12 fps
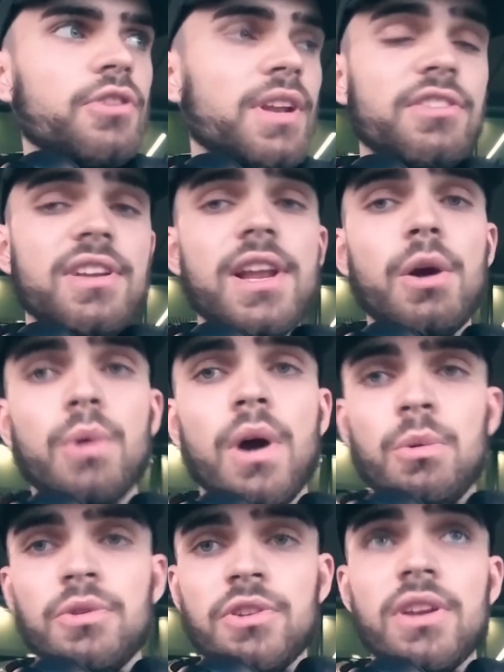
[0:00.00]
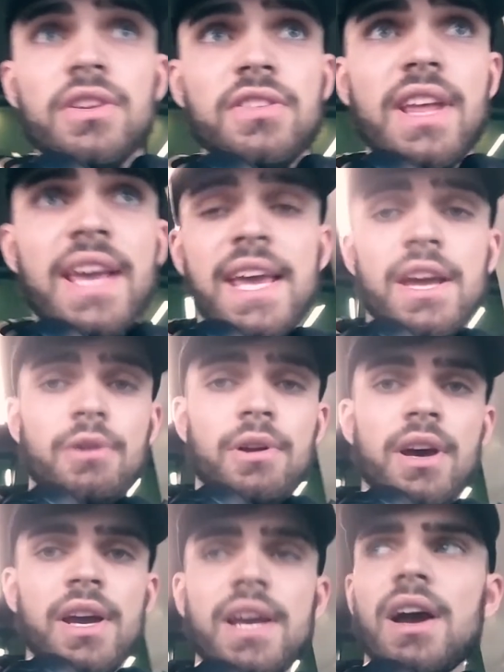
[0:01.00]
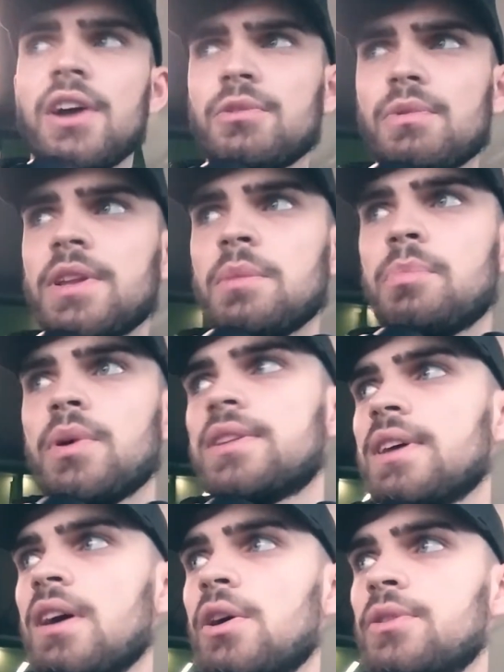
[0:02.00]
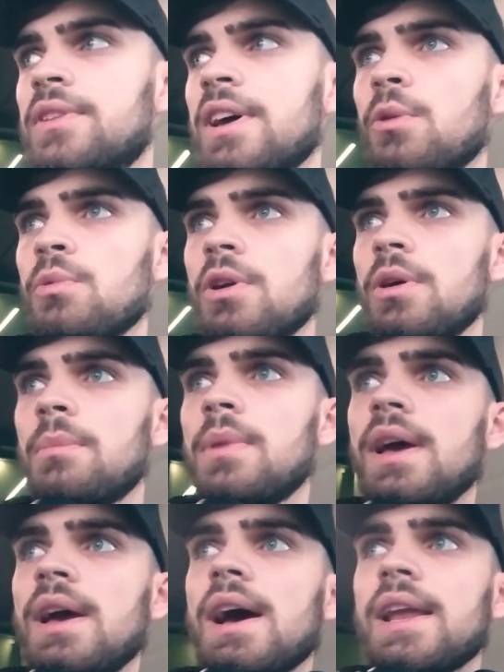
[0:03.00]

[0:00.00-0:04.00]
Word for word: initially I was going to stay here a night. I'd already booked a hotel room and